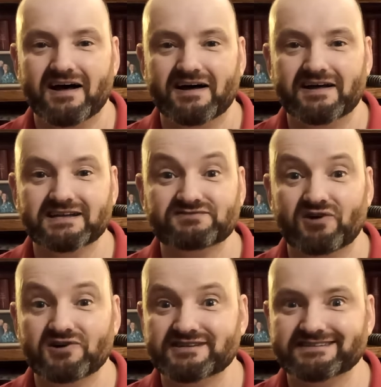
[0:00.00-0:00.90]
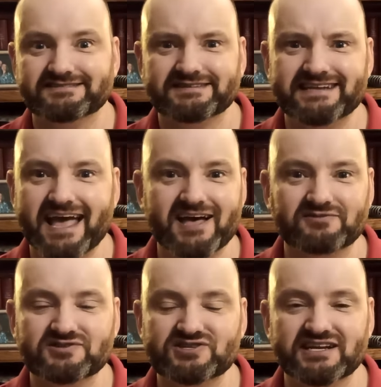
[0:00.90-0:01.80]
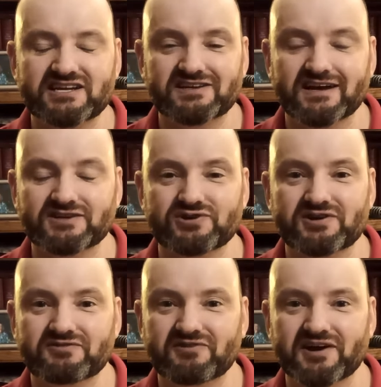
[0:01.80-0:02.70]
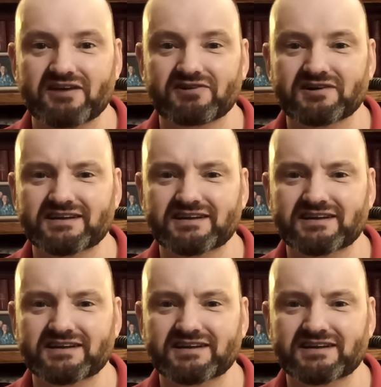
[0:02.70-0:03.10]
as far as a town, city, country, whatever.